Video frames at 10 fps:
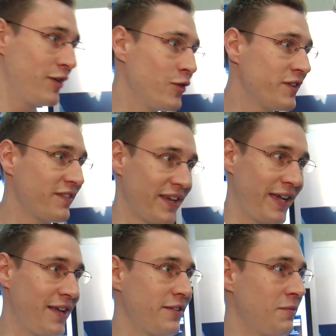users and
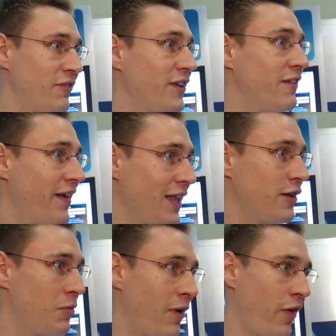customers really
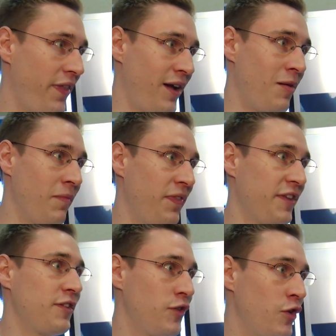value about
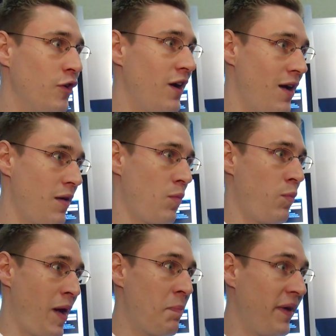this new
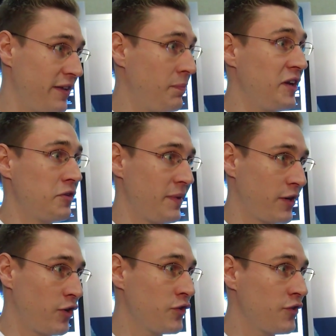web-based
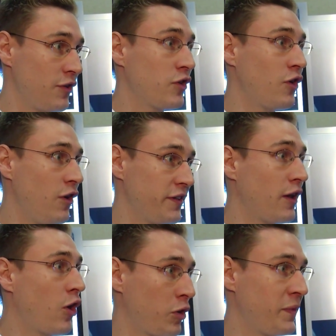management console called
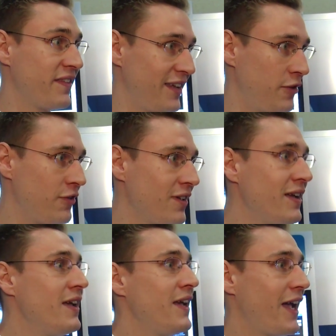LogMeIn Central.
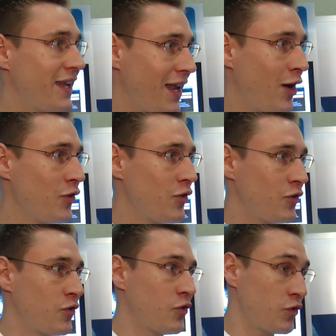It allows you
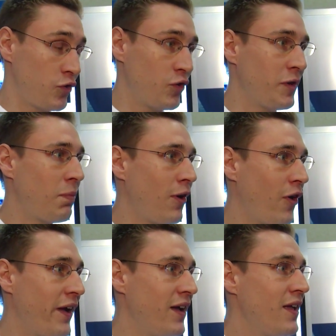to
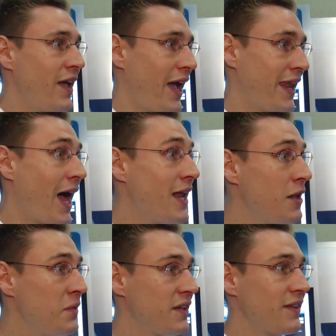deploy an
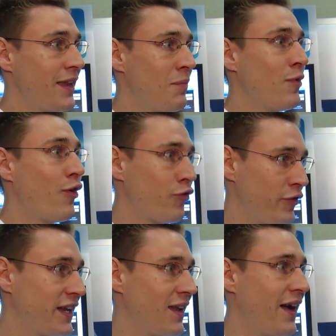unlimited number of
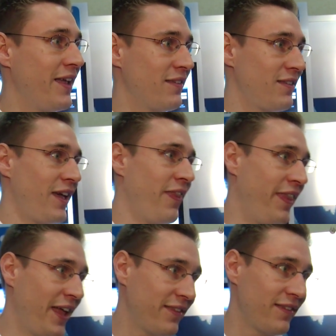free clients,
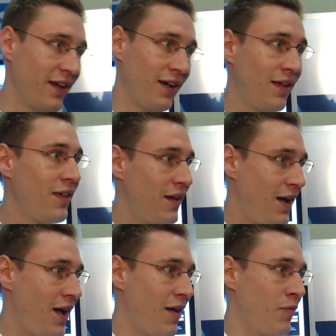and that's
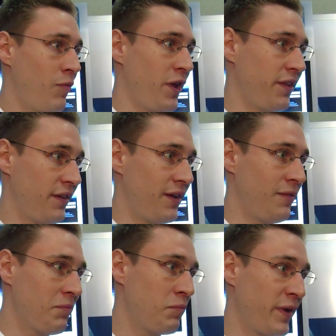what
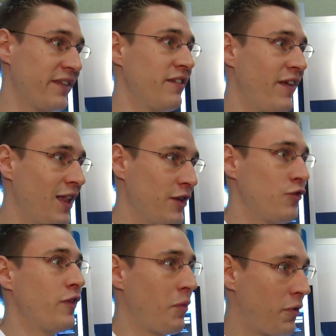brings the value
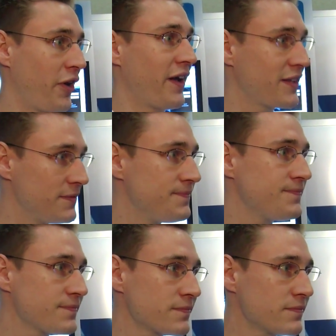to the product.
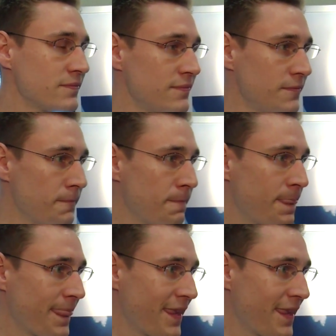Yeah, we deal with